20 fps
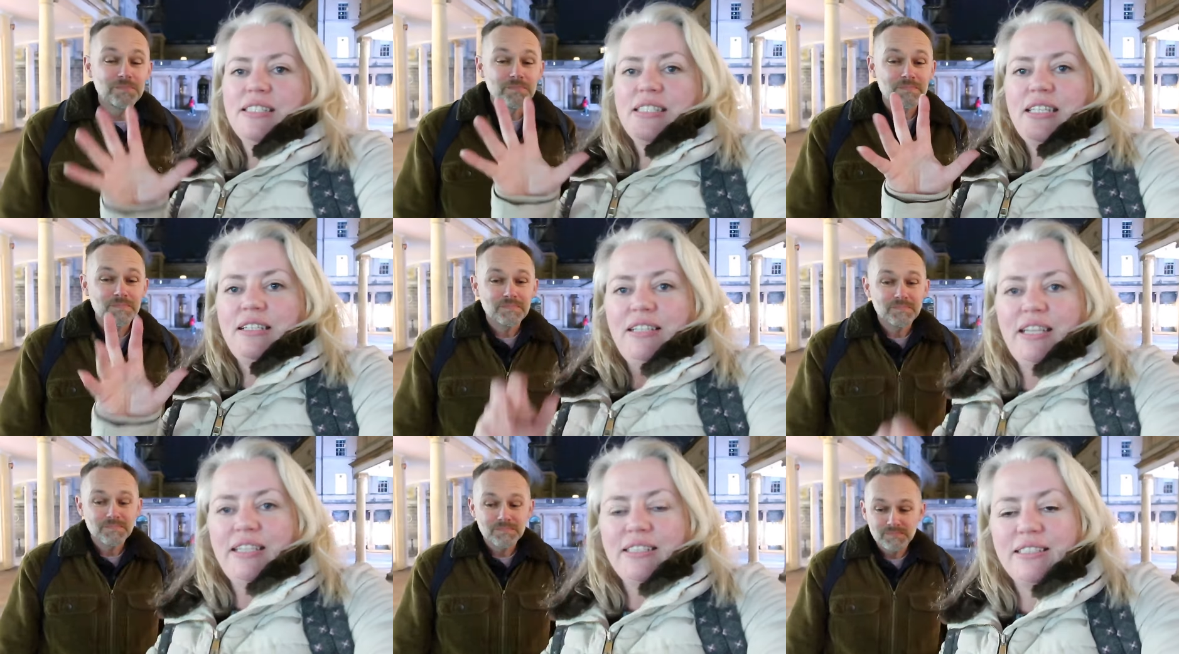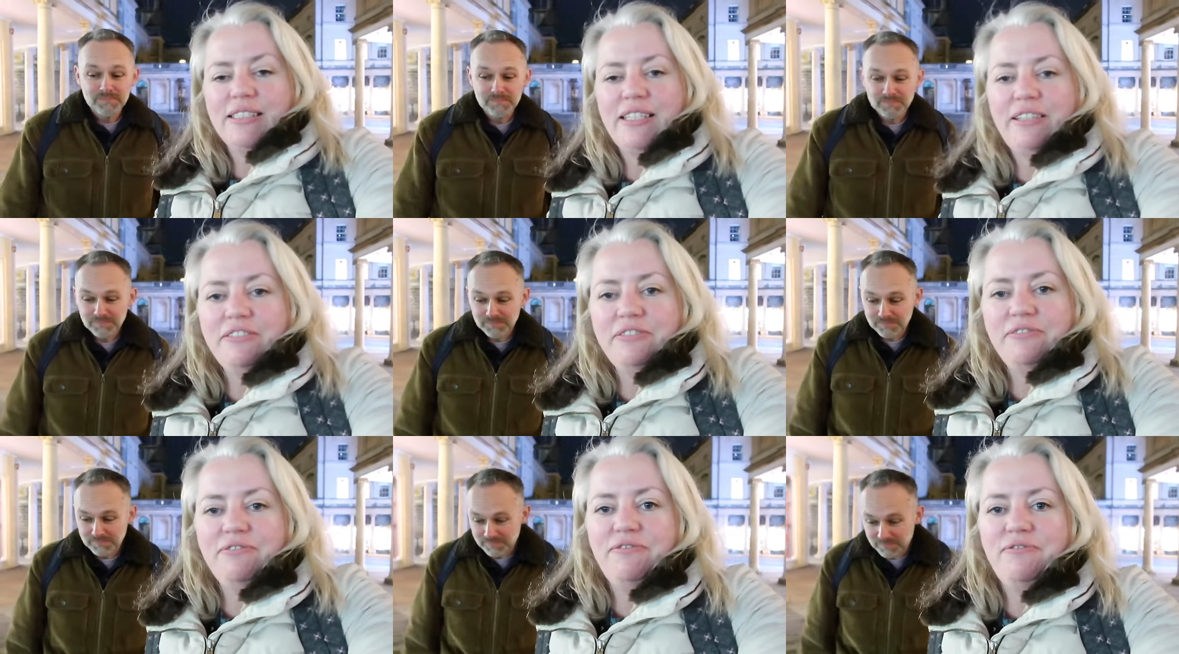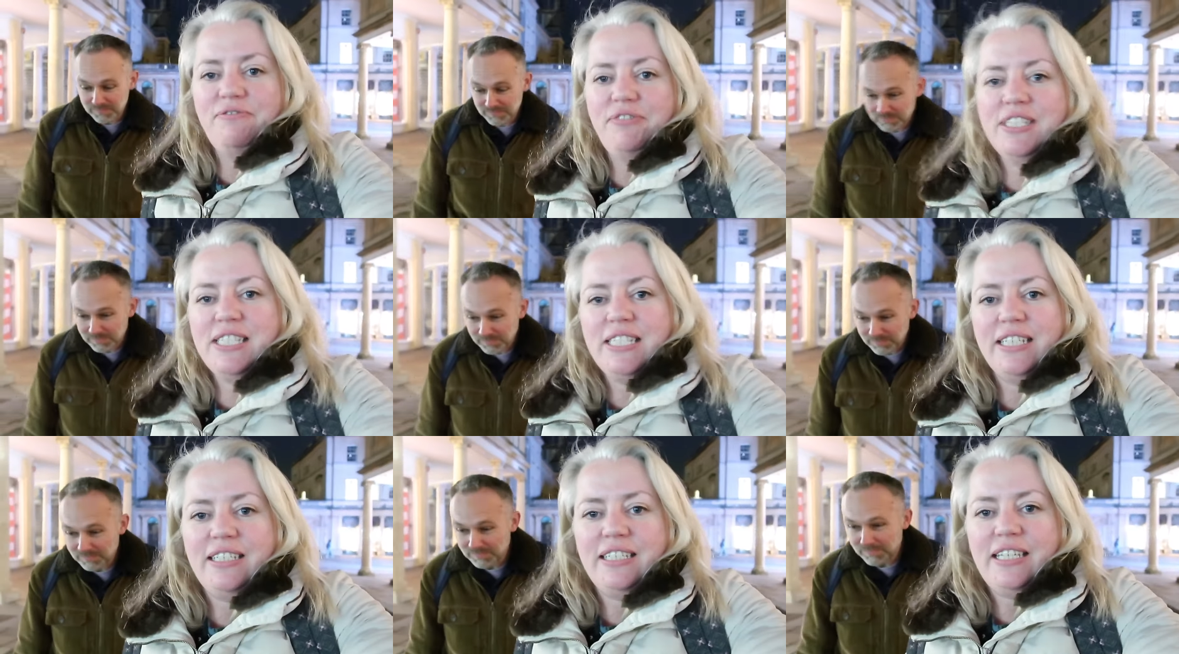Speaker 1: so let's go and
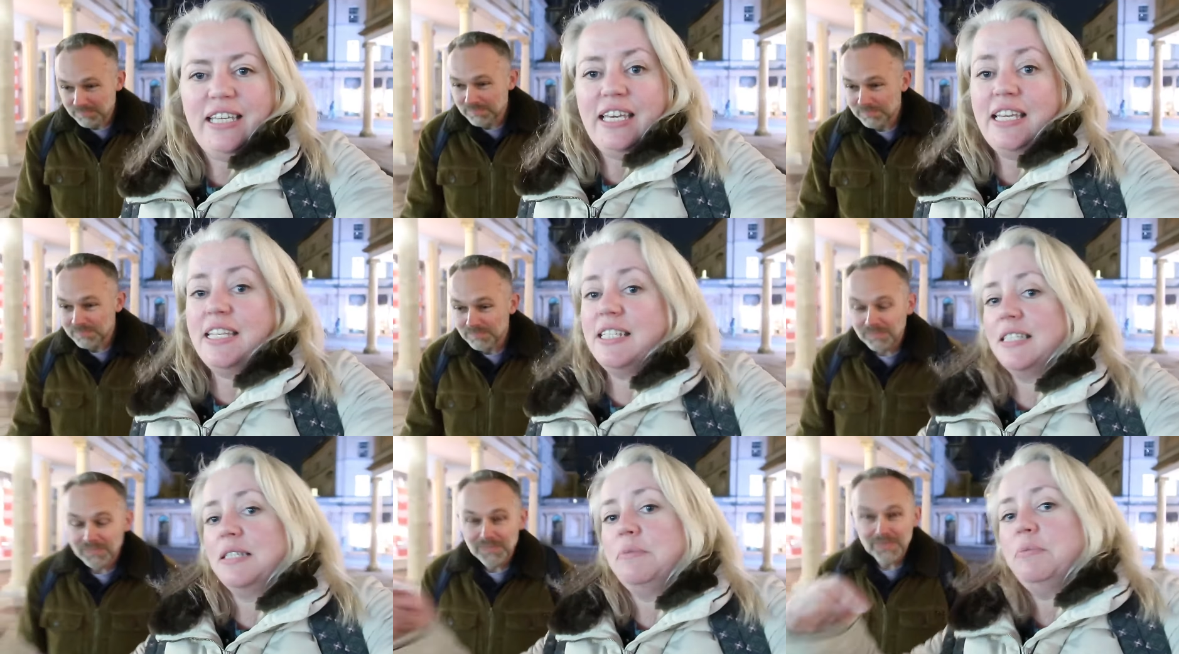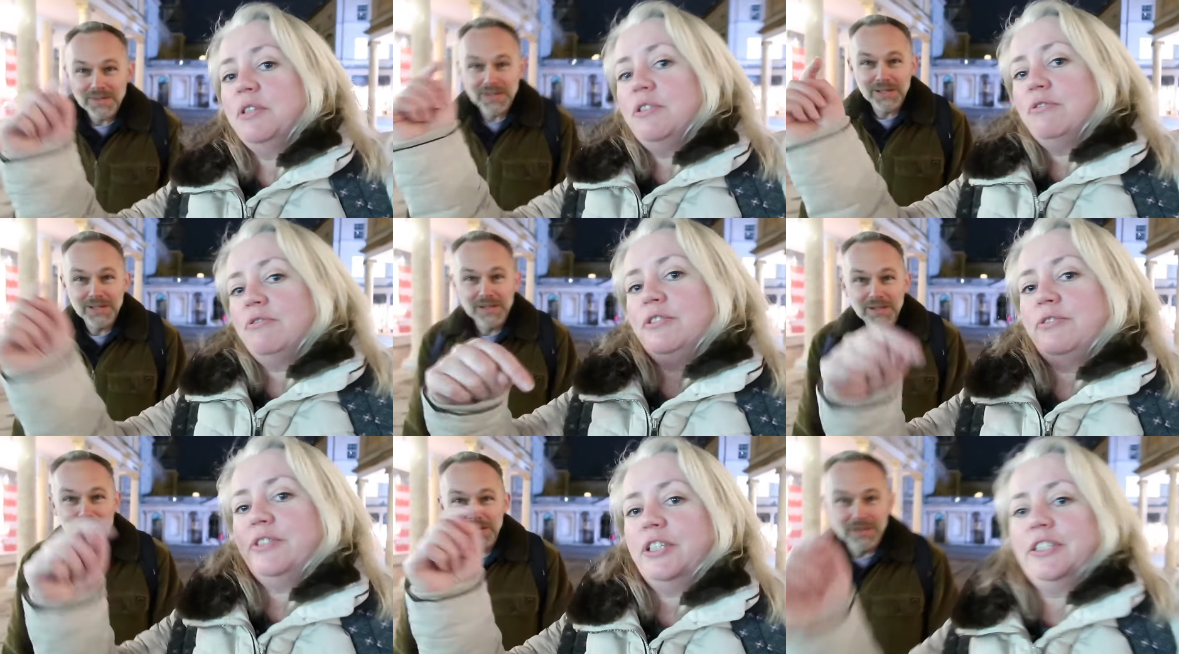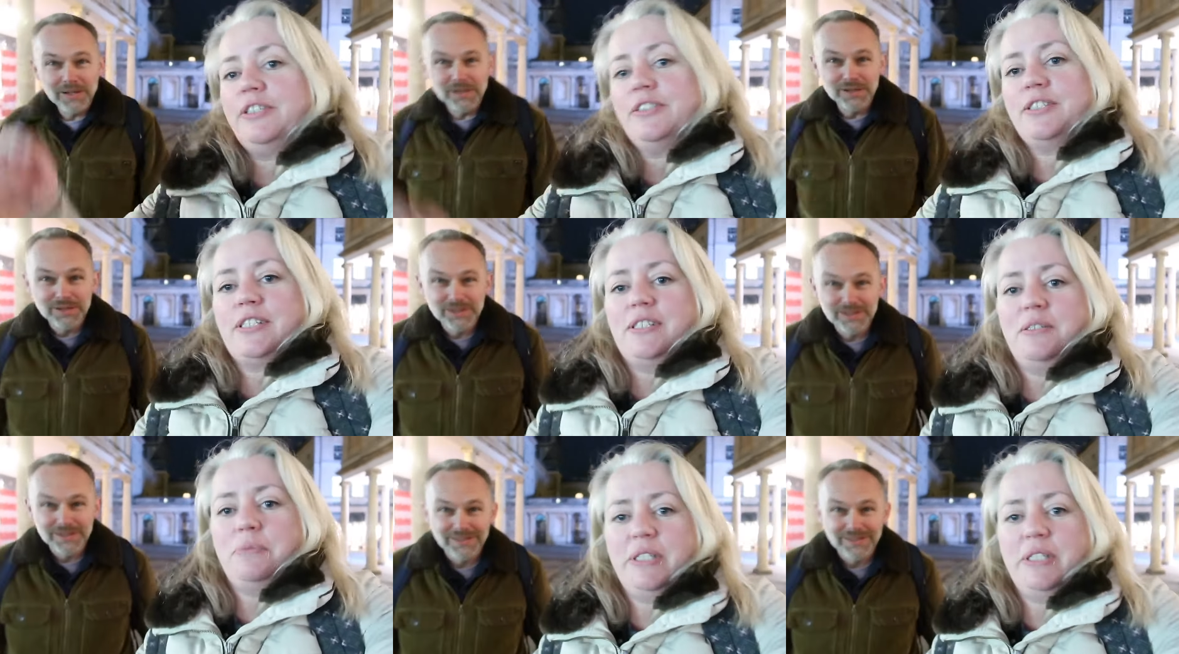visit. Here's some of the reviews in the